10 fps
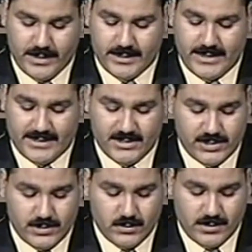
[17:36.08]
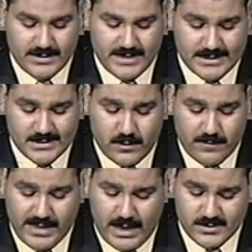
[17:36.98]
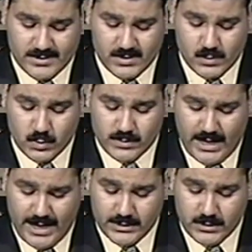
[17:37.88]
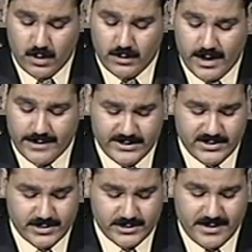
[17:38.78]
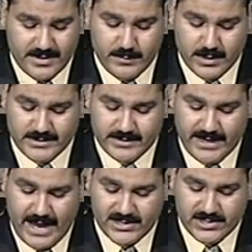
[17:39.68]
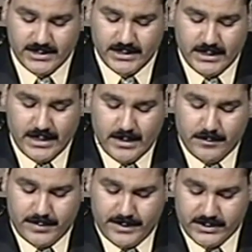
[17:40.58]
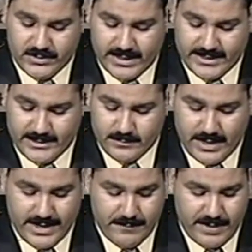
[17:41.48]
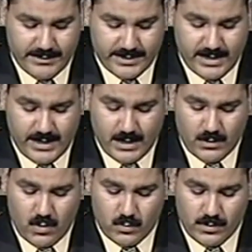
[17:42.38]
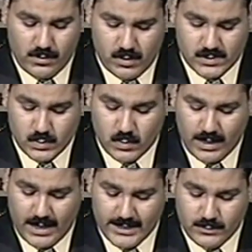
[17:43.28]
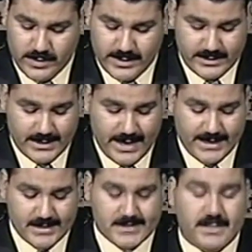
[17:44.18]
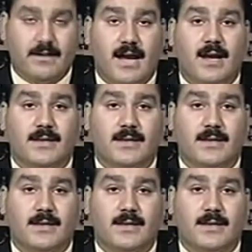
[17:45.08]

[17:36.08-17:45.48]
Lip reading: in addition to the tens of thousands who died or are injured in the military action perpetrated by America along with those who allied with it against Iraq.